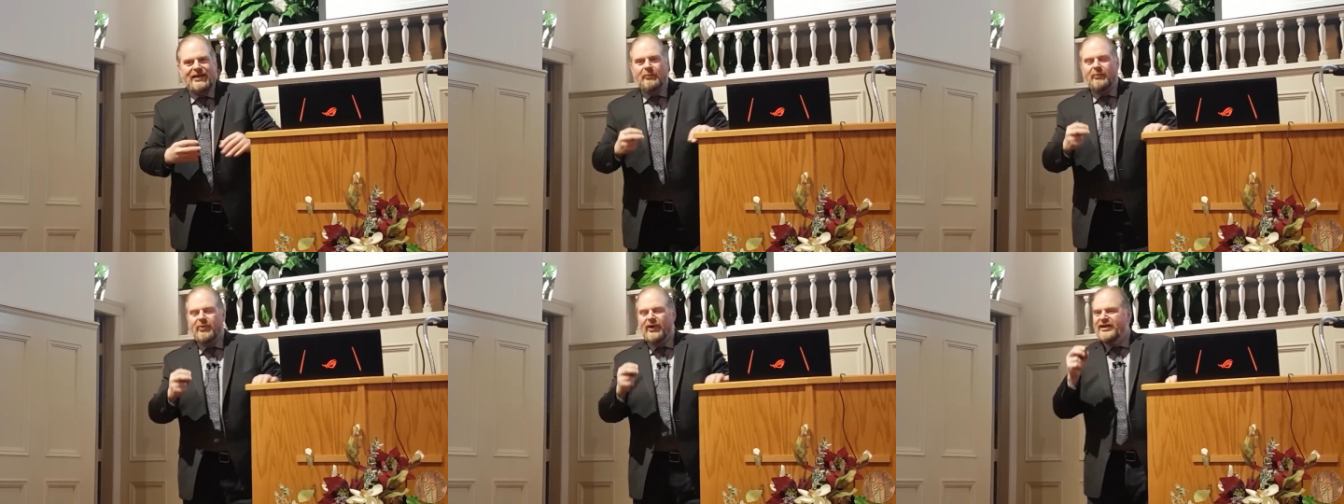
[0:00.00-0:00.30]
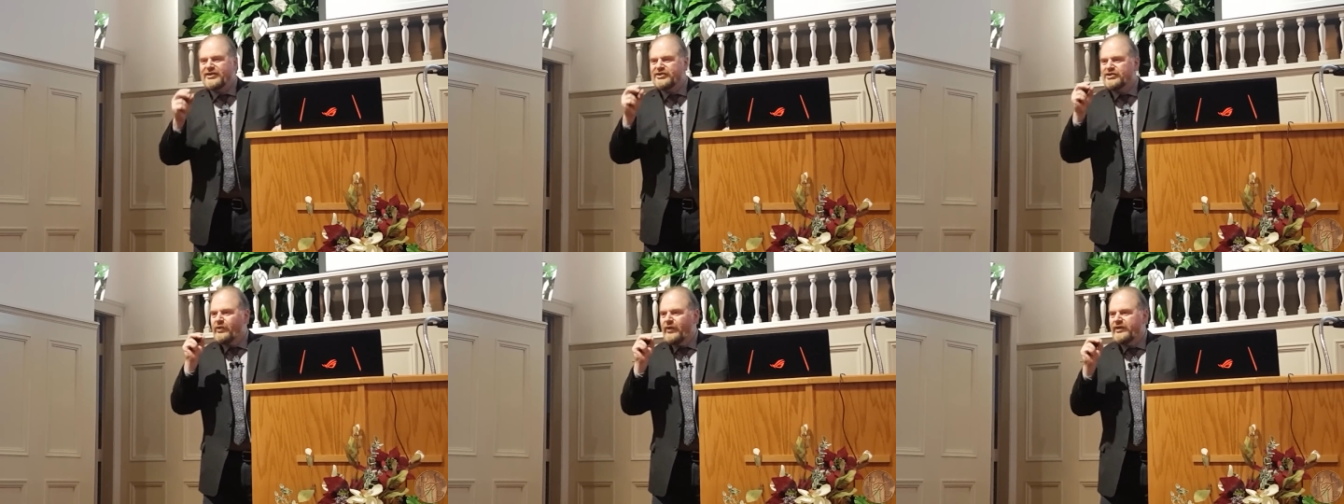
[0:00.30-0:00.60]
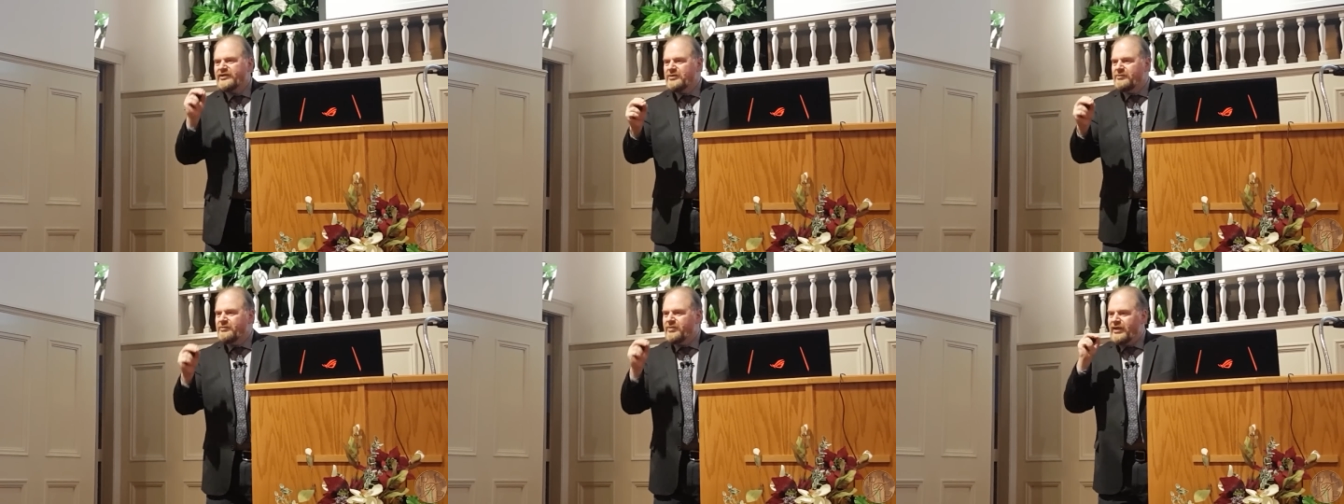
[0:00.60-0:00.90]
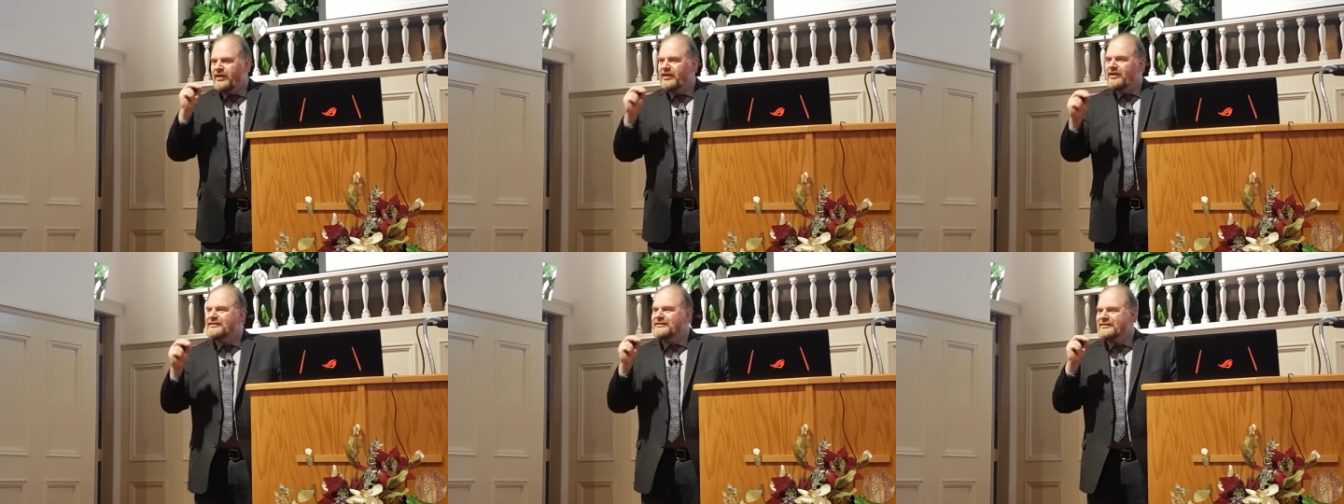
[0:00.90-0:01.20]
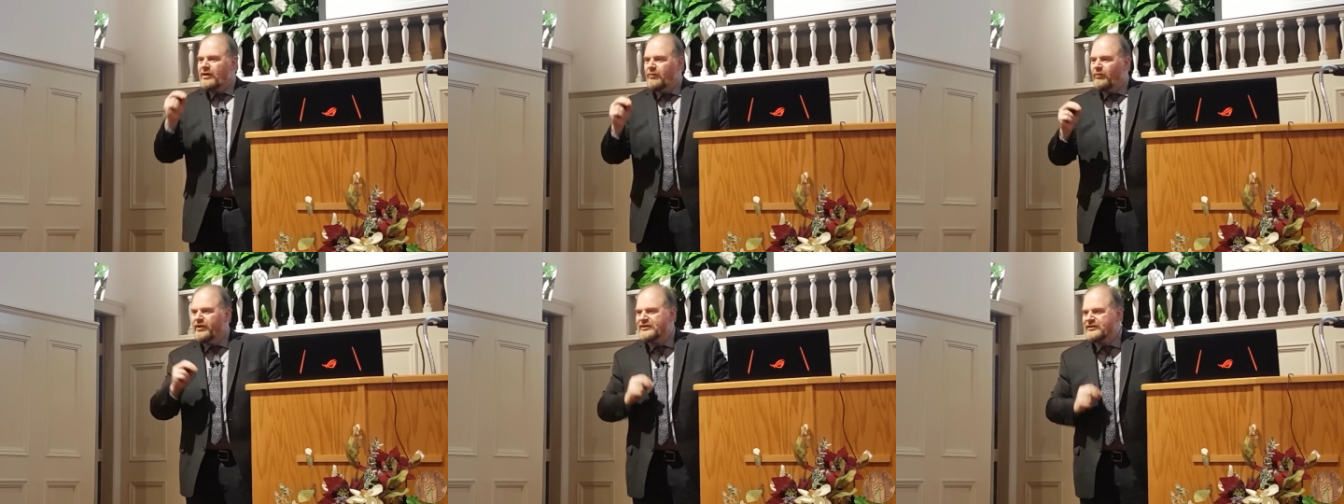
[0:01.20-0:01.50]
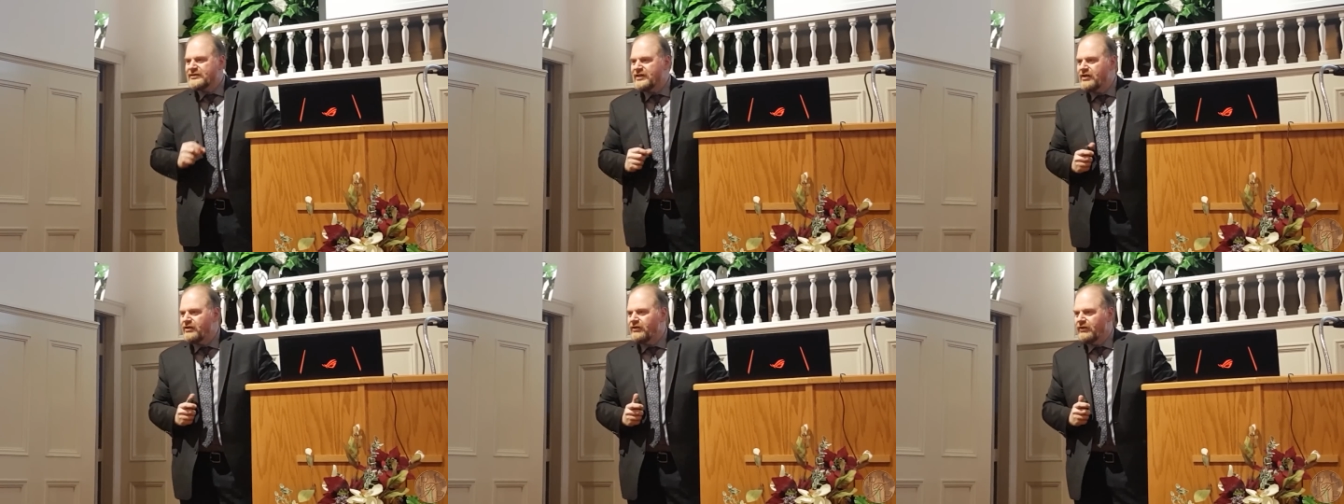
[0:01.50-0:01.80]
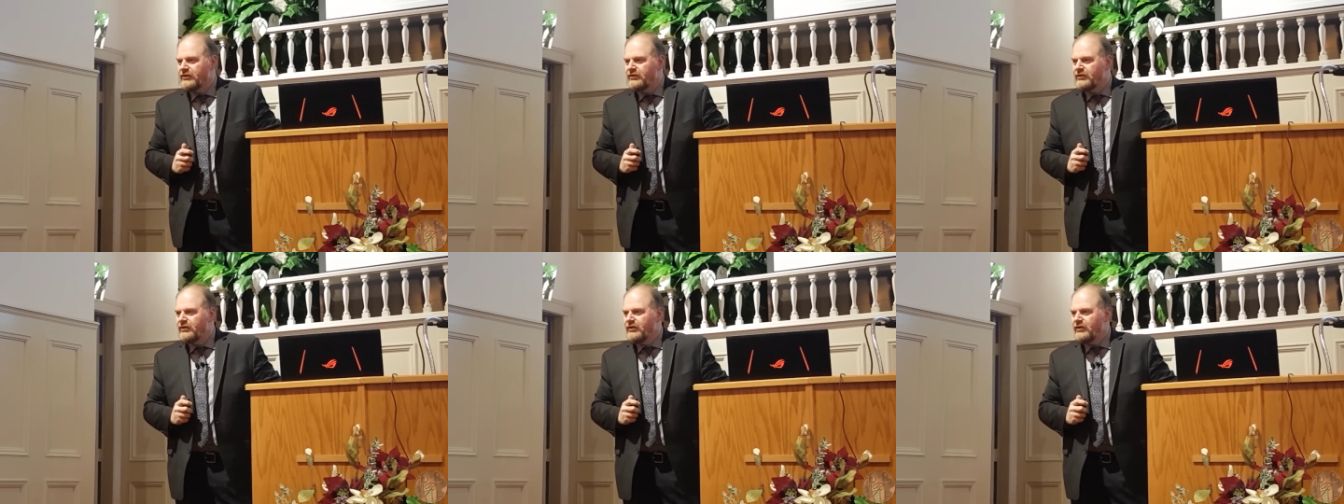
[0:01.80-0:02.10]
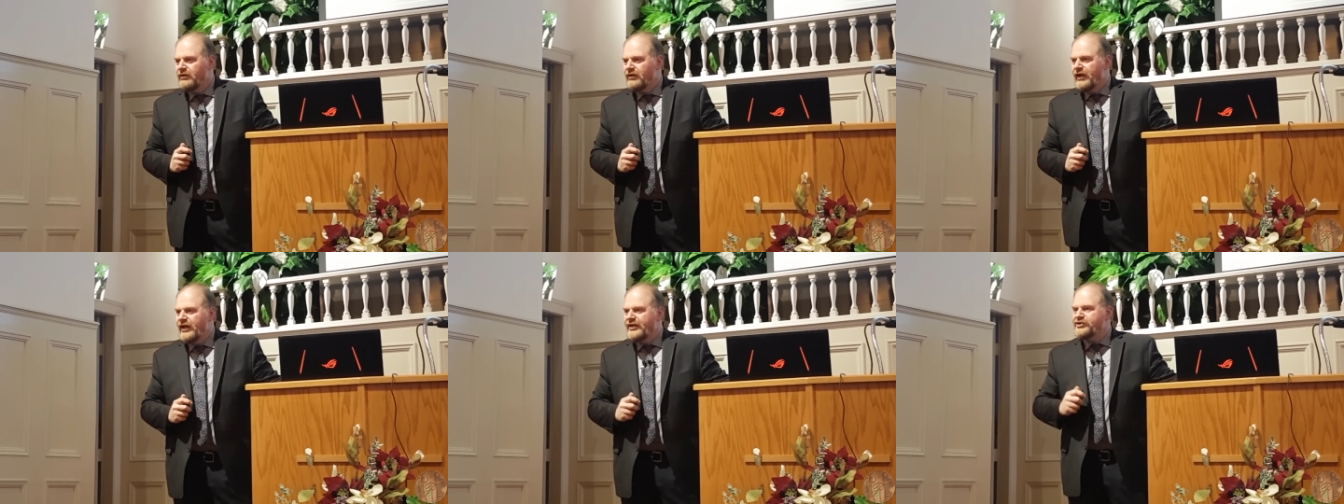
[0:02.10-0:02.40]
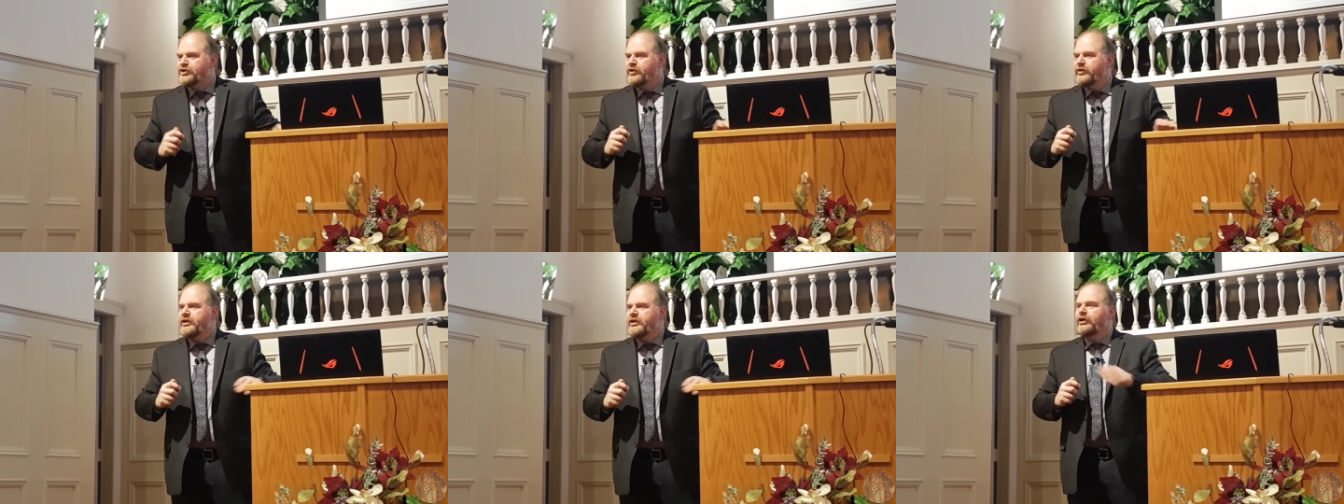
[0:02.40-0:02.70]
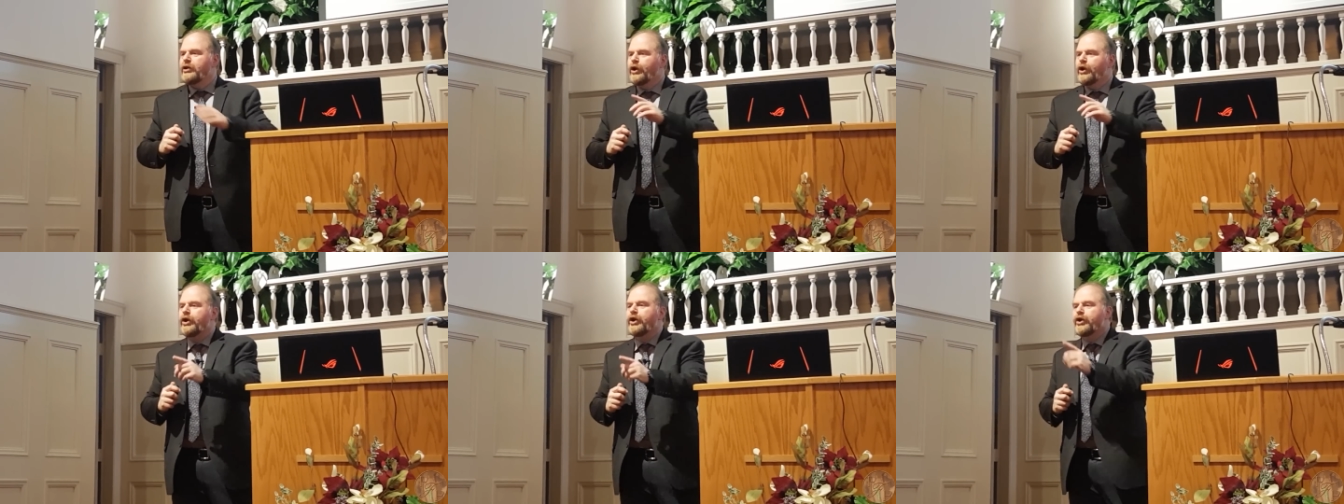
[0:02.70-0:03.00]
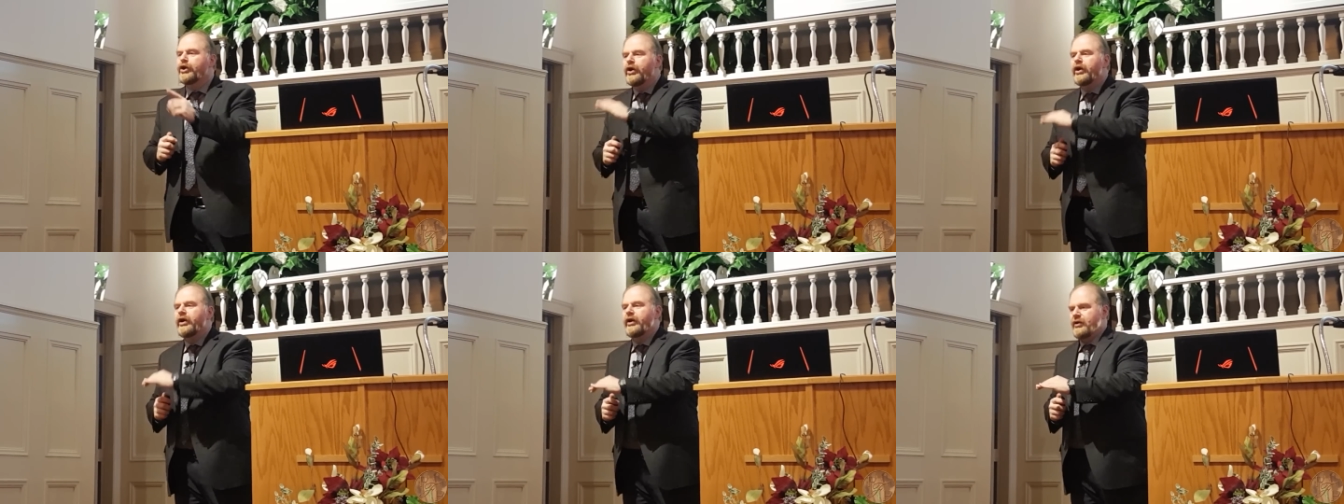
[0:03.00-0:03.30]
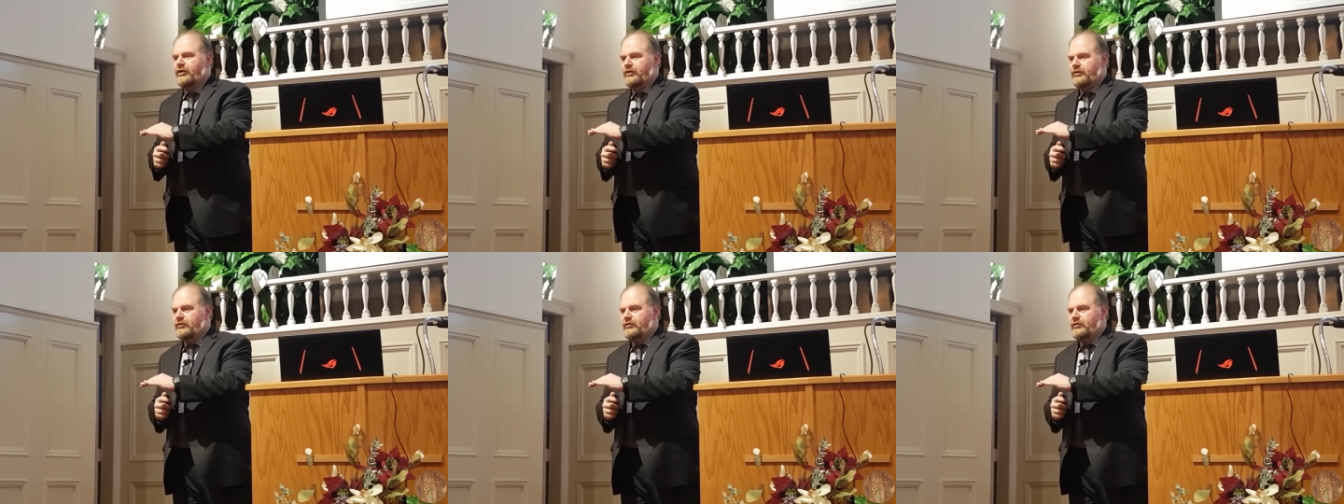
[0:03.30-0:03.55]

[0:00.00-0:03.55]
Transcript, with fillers: but it's going to be somewhat subtle. It's going to look good.